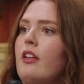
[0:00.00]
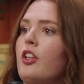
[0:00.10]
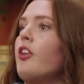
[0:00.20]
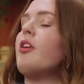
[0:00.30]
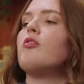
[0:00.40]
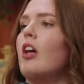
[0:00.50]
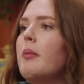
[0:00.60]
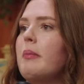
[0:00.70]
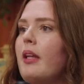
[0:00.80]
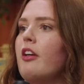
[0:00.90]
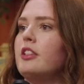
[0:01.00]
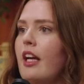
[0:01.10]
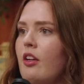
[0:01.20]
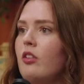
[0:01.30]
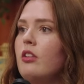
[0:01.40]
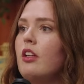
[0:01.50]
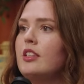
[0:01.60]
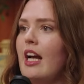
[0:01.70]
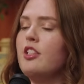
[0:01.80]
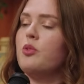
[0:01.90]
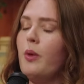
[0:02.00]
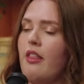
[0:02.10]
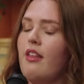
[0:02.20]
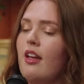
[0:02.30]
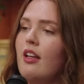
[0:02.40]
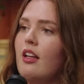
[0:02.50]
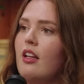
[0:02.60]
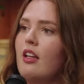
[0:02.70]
current rugby player title attached with it?